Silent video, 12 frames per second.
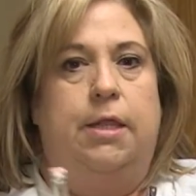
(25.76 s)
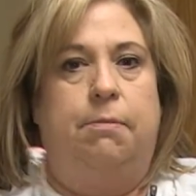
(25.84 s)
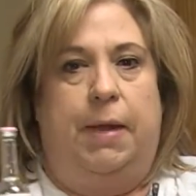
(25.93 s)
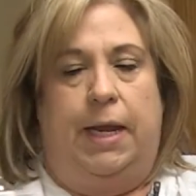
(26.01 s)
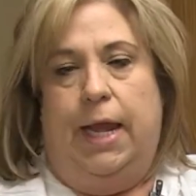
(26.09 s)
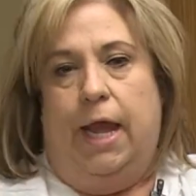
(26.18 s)

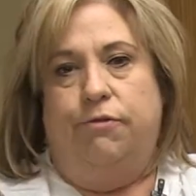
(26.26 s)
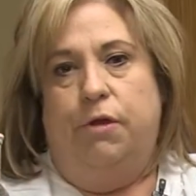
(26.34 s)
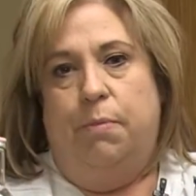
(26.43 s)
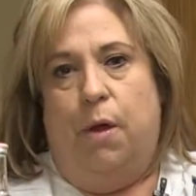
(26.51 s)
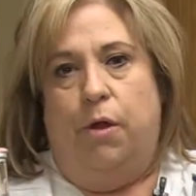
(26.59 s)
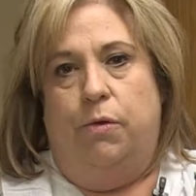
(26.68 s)

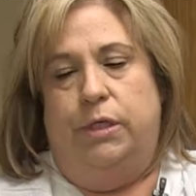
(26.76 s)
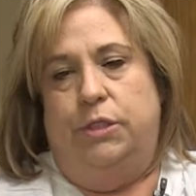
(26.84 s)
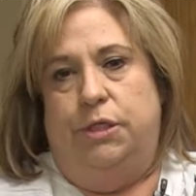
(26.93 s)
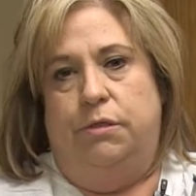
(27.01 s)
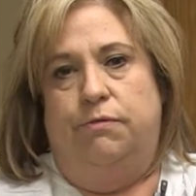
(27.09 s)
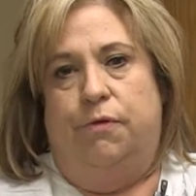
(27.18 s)
Pediatric bottle is
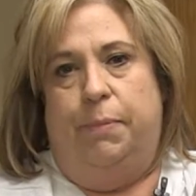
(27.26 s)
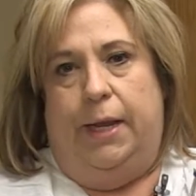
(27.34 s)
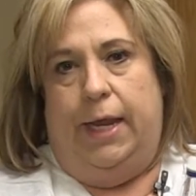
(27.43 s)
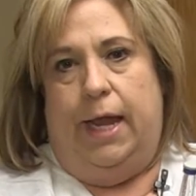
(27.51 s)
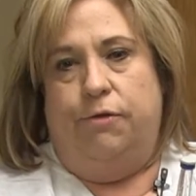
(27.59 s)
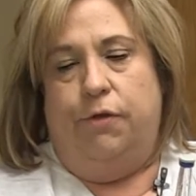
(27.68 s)
used for
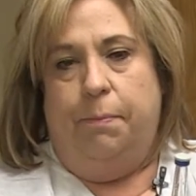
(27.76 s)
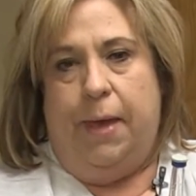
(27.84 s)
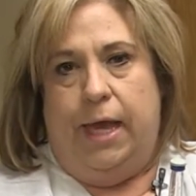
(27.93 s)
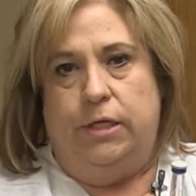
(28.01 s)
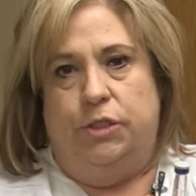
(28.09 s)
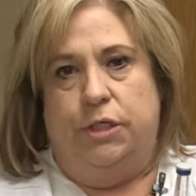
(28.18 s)
pediatric
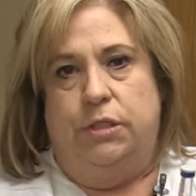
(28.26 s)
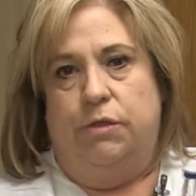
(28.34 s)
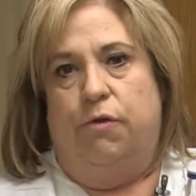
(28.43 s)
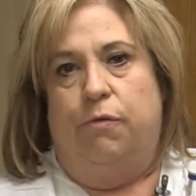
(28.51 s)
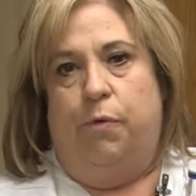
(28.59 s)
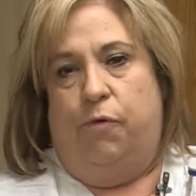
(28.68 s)
patients
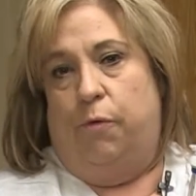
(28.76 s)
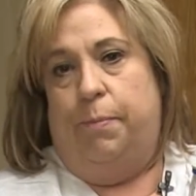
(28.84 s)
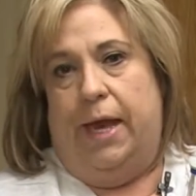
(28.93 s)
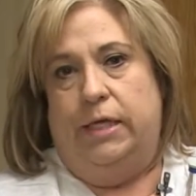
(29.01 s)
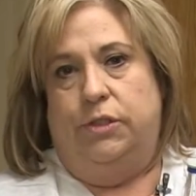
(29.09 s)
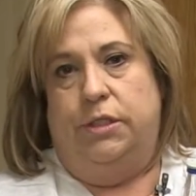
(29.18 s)
or for
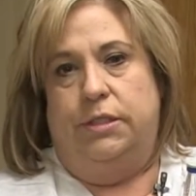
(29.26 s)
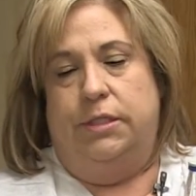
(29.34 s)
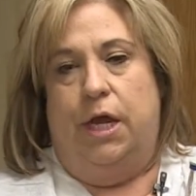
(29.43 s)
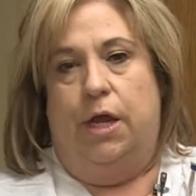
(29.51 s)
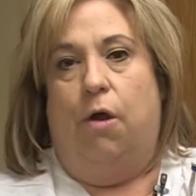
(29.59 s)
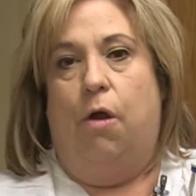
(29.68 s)
patients
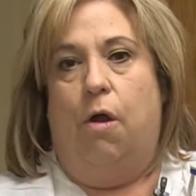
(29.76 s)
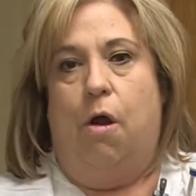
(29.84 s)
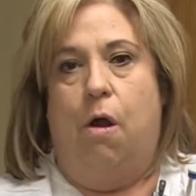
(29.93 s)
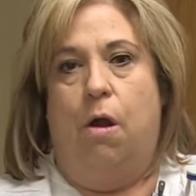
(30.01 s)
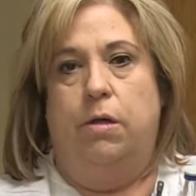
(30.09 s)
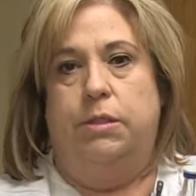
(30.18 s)
that are
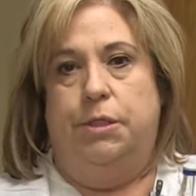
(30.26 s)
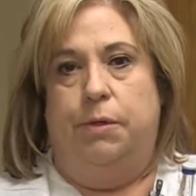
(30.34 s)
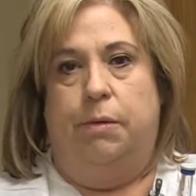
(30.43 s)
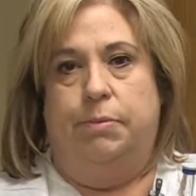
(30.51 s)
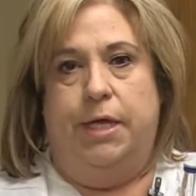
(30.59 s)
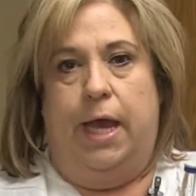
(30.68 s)
hard
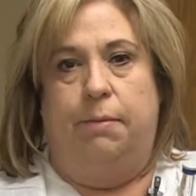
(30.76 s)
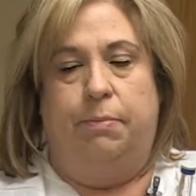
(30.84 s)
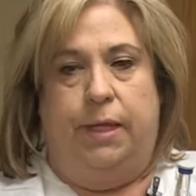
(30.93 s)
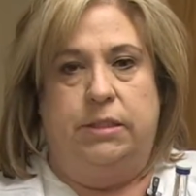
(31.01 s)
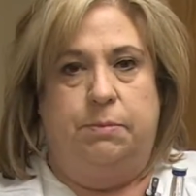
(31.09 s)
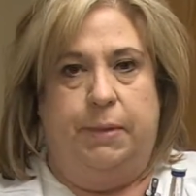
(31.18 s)
to obtain
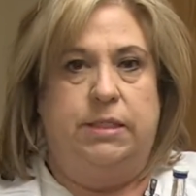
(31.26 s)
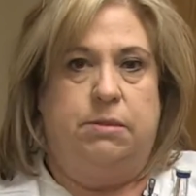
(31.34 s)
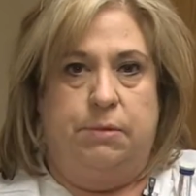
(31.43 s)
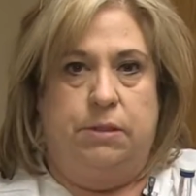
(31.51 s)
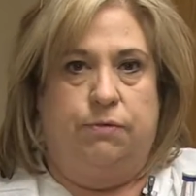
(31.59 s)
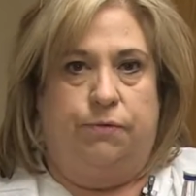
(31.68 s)
blood
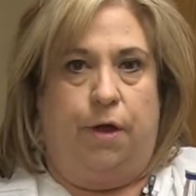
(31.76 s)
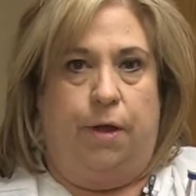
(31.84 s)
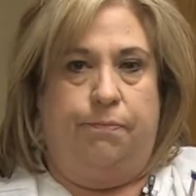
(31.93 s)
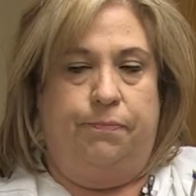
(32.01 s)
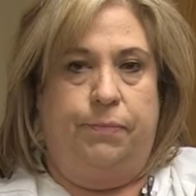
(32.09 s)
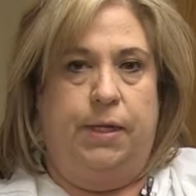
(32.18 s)
specimens
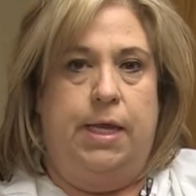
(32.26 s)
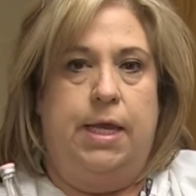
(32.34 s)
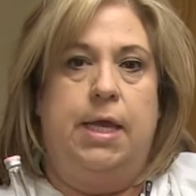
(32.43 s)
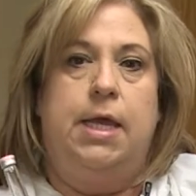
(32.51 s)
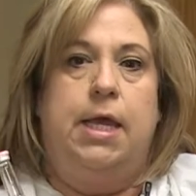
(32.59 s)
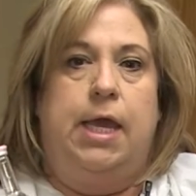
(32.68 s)
from.
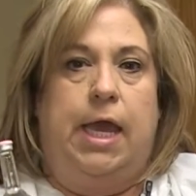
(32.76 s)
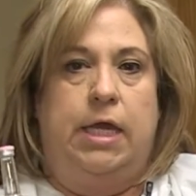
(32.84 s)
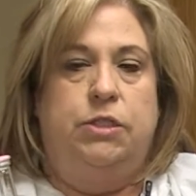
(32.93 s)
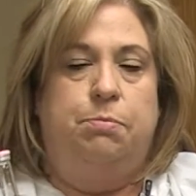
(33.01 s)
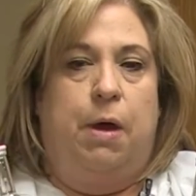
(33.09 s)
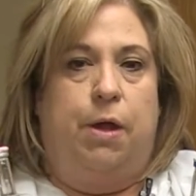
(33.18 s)

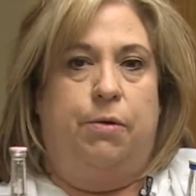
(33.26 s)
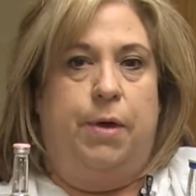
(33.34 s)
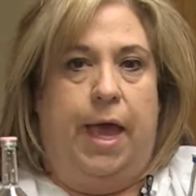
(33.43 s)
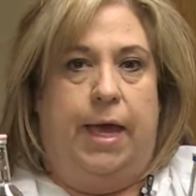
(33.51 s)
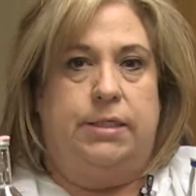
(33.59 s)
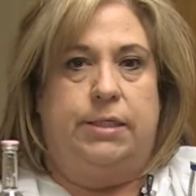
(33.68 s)
Each bottle
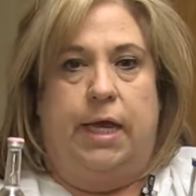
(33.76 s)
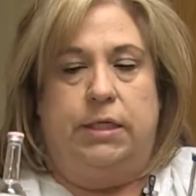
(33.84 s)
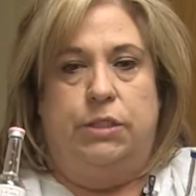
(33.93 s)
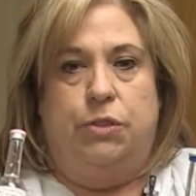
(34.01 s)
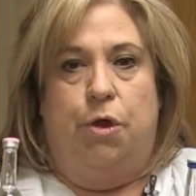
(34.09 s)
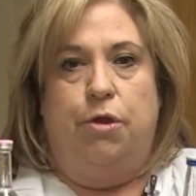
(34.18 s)
has a
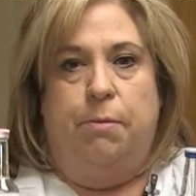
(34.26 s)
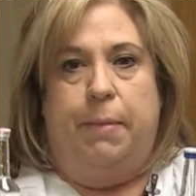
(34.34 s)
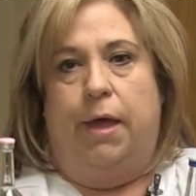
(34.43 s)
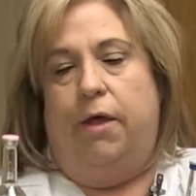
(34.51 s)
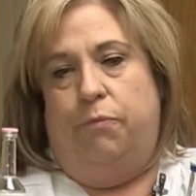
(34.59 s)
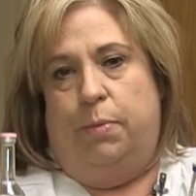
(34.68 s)
certain
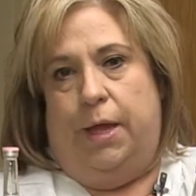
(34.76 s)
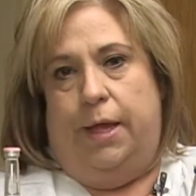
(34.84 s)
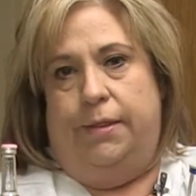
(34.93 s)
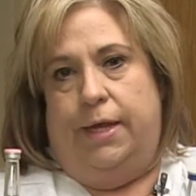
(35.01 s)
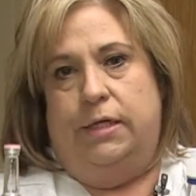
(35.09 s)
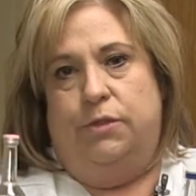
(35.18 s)
amount of
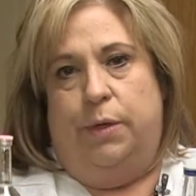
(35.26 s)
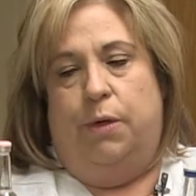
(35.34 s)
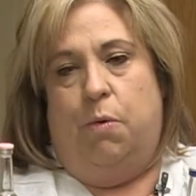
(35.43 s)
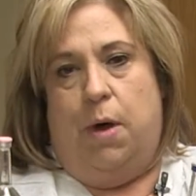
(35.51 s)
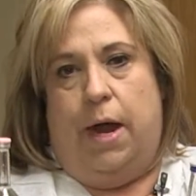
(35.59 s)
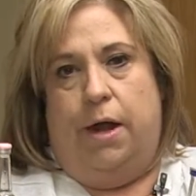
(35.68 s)
blood that is
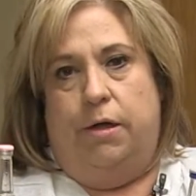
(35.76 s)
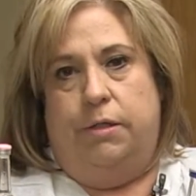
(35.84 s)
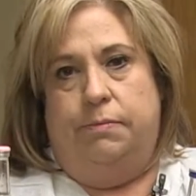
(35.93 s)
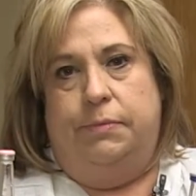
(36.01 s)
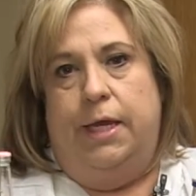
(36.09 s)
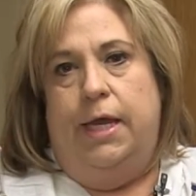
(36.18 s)
required.
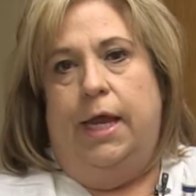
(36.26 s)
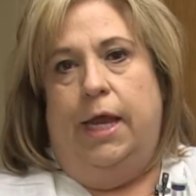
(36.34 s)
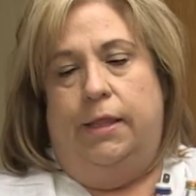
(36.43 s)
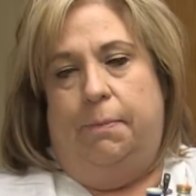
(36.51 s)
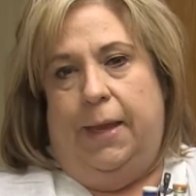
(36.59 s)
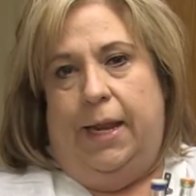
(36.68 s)

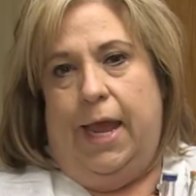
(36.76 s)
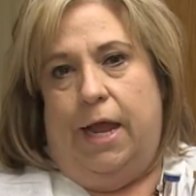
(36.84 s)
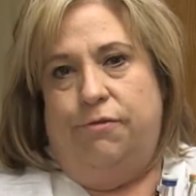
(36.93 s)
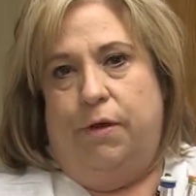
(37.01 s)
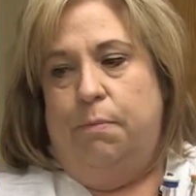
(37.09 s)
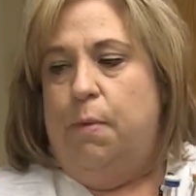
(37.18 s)
In the
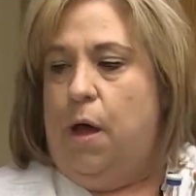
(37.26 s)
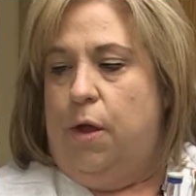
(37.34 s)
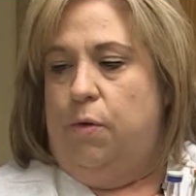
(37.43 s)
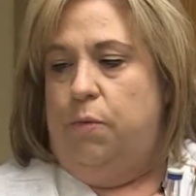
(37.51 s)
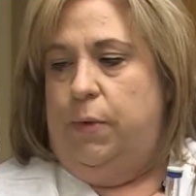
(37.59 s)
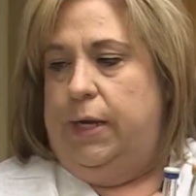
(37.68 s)
pediatric
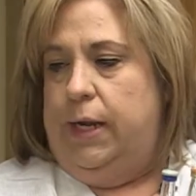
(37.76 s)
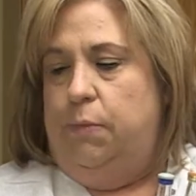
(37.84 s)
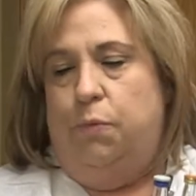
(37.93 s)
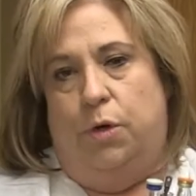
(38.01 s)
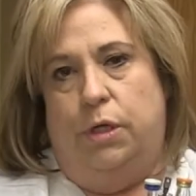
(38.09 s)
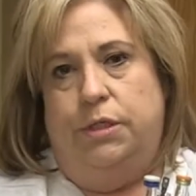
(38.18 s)
bottle, we need
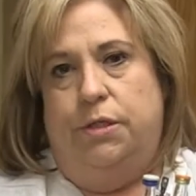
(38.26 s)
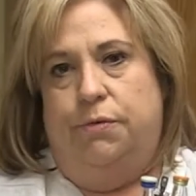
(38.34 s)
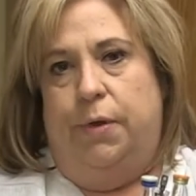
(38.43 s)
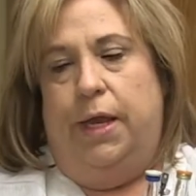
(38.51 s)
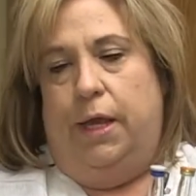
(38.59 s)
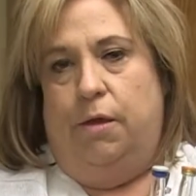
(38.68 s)
1 to
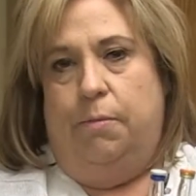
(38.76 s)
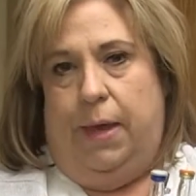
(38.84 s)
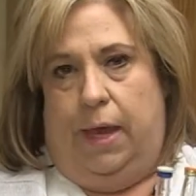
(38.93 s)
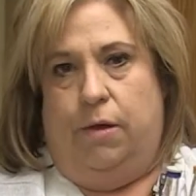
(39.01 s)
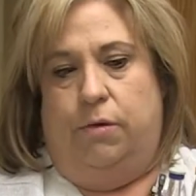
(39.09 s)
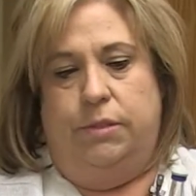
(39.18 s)
3
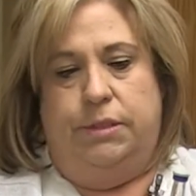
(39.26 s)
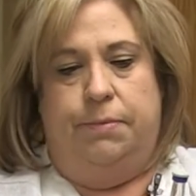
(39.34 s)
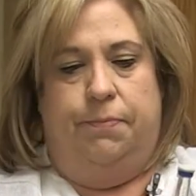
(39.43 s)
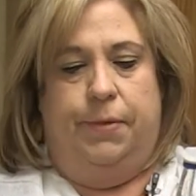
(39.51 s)
mLs,